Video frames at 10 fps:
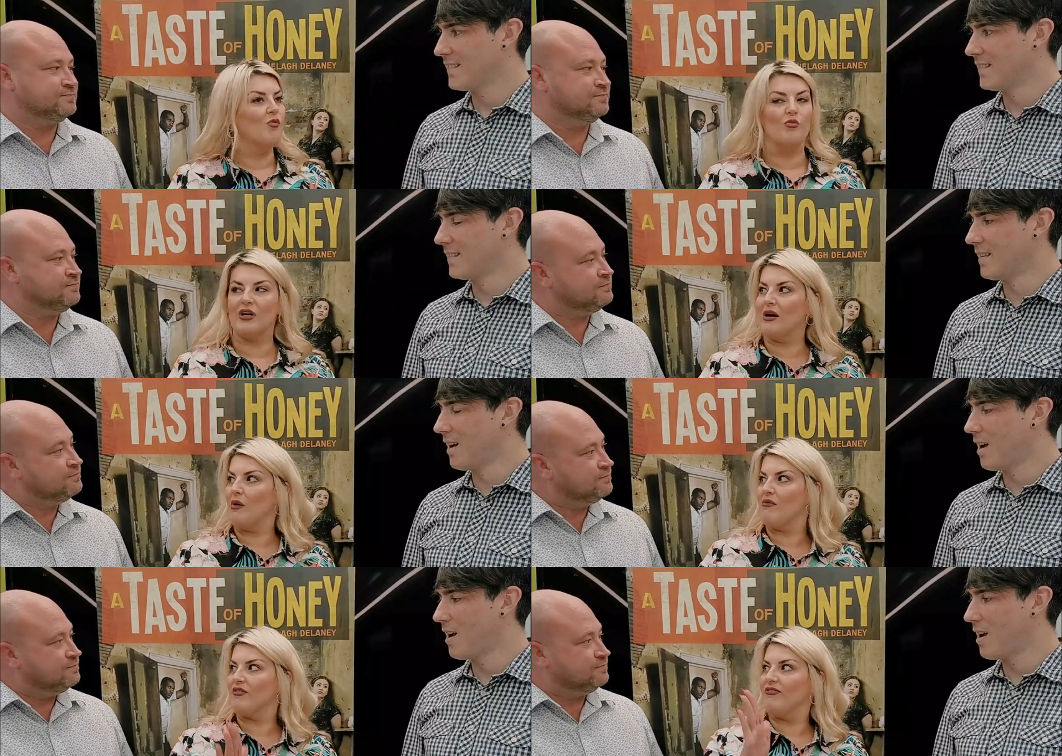Speaker 1: but I
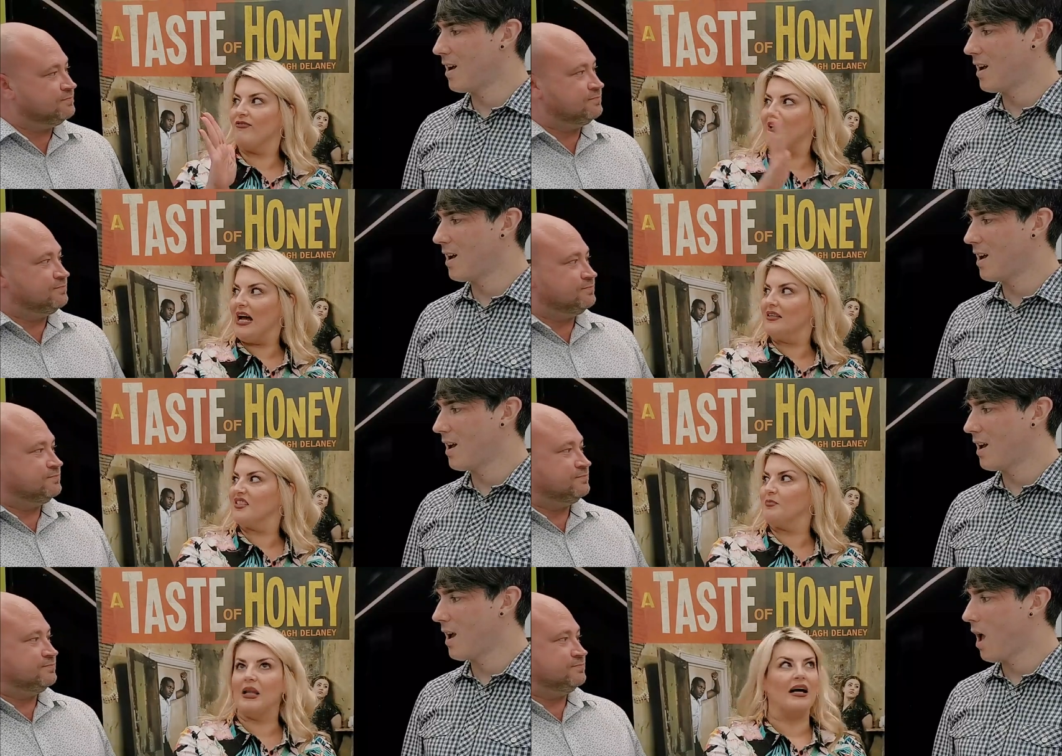went flat,
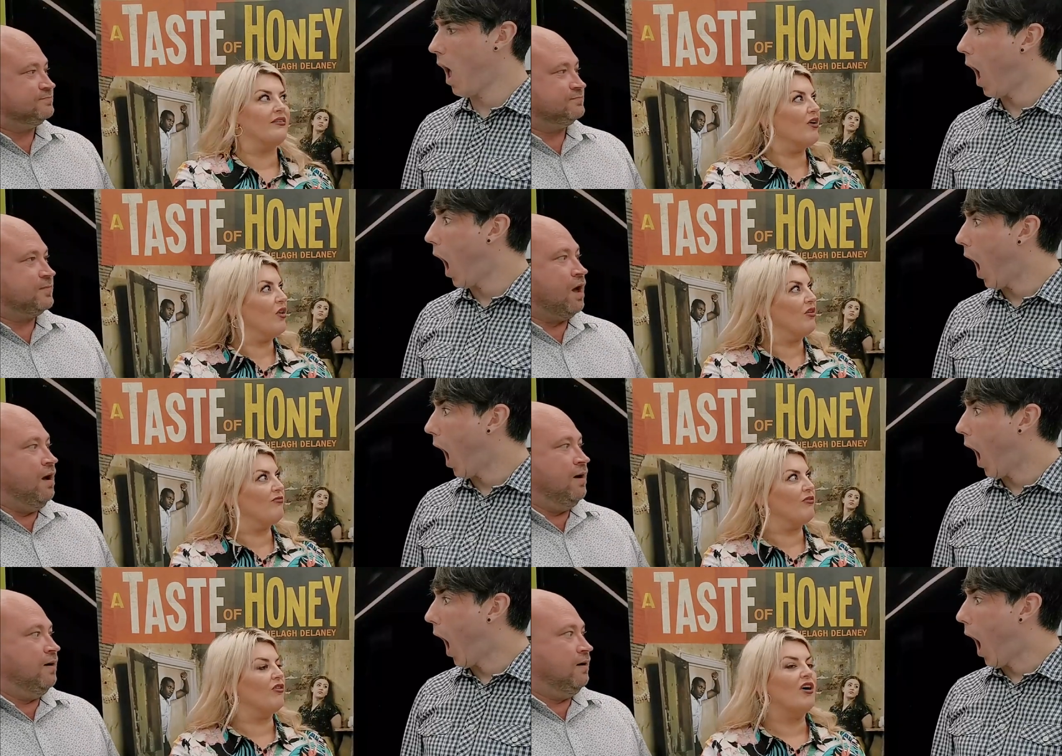splat on the
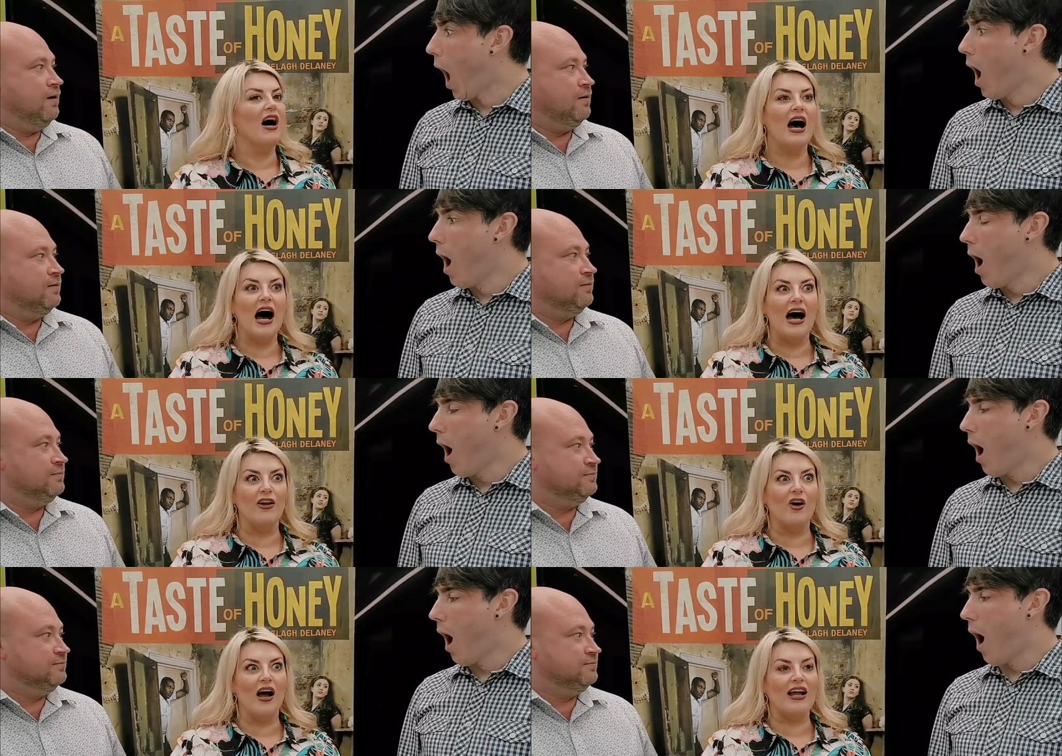floor. And
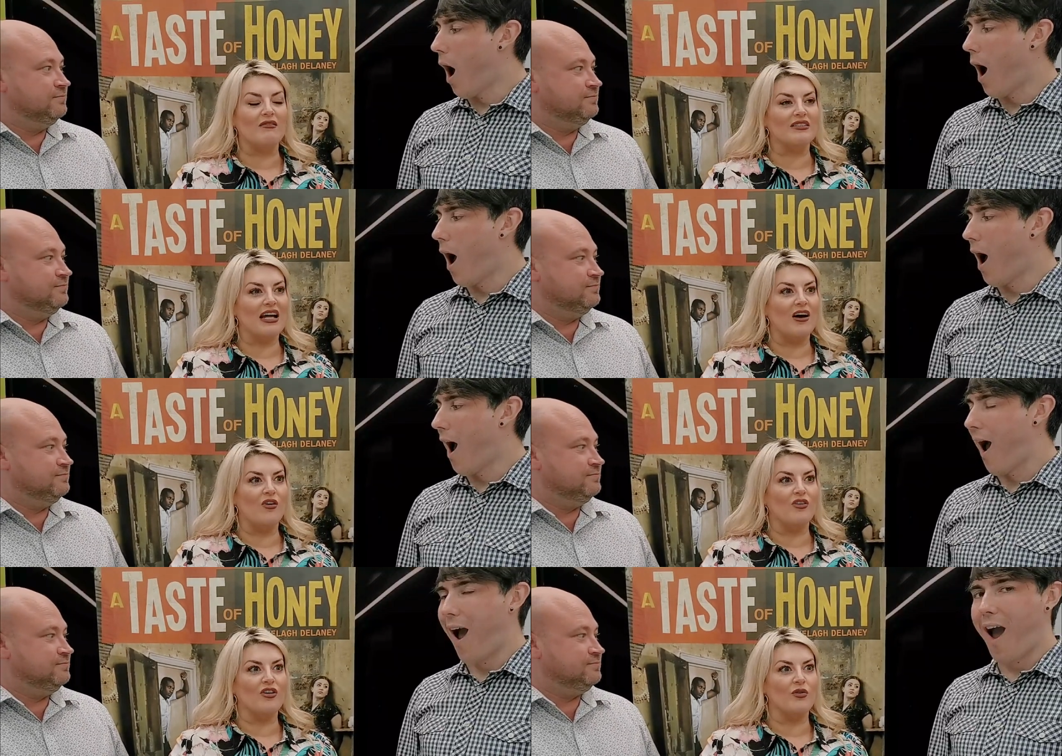it was like all
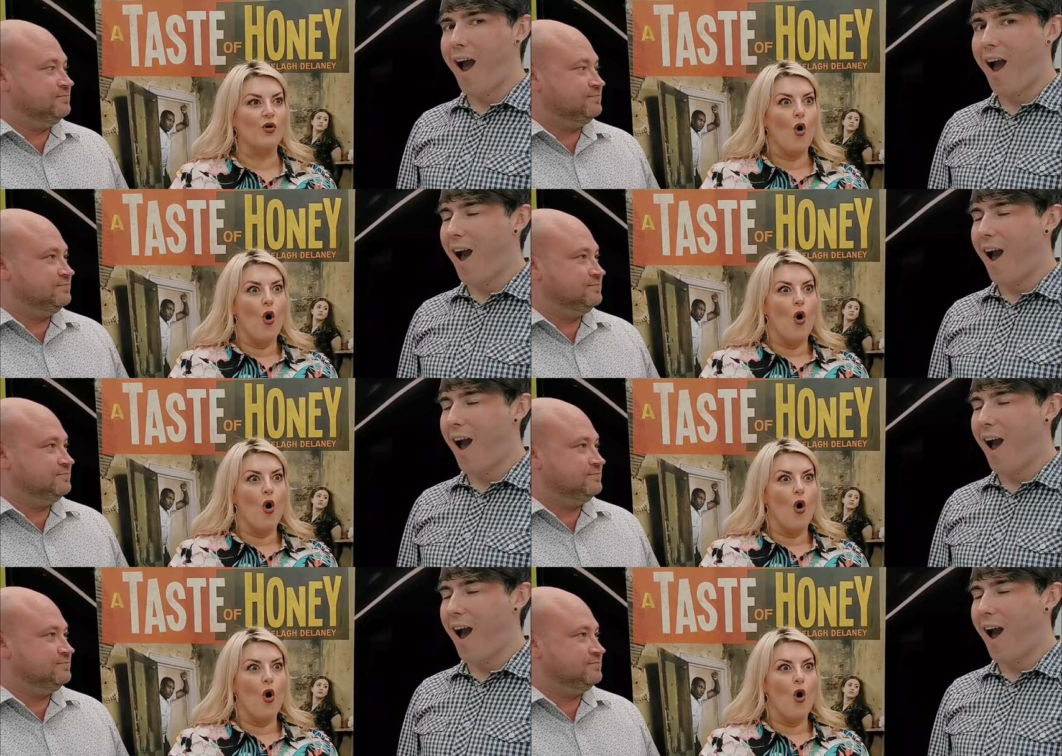the other,